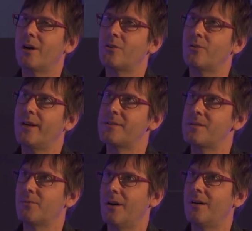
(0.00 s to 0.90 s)
around
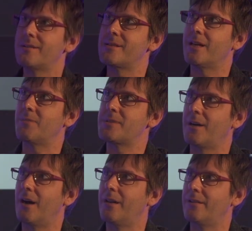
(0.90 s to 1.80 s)
some concepts,
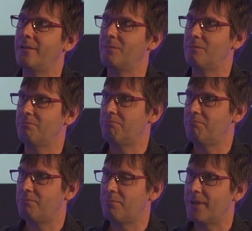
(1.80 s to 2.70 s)
gotten
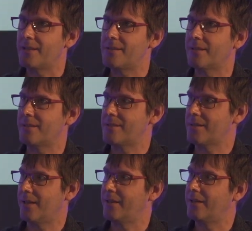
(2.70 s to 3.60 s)
basic
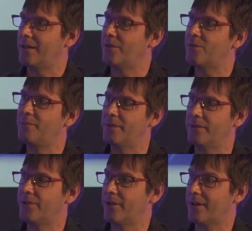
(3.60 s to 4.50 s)
sign-off, and
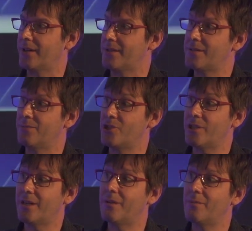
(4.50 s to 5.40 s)
built our custom
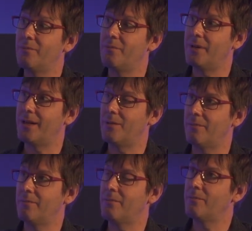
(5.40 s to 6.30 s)
chip.
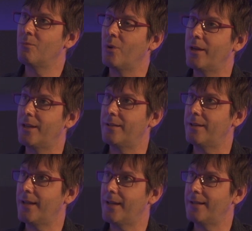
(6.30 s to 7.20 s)
But when
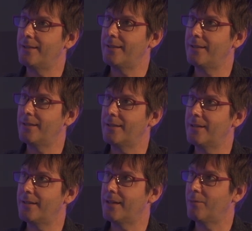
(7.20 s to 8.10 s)
Andy
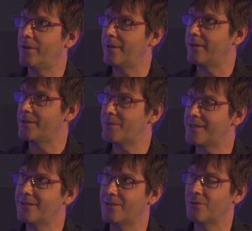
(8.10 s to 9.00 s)
came on as
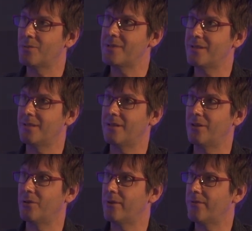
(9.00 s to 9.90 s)
president and group
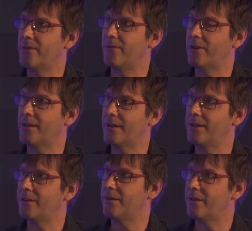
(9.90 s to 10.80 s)
CEO at the very
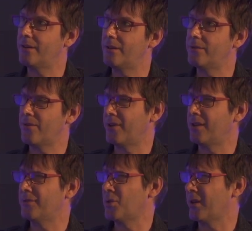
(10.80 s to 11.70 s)
end in the
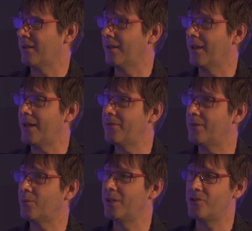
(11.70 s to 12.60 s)
fall of
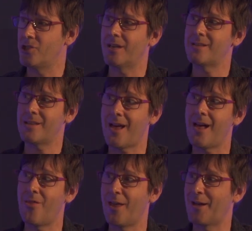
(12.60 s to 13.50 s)
2011, we just
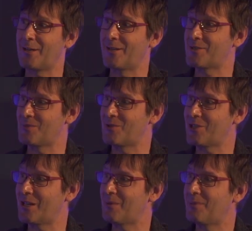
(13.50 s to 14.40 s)
had that custom
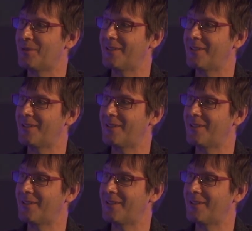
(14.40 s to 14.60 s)
chip.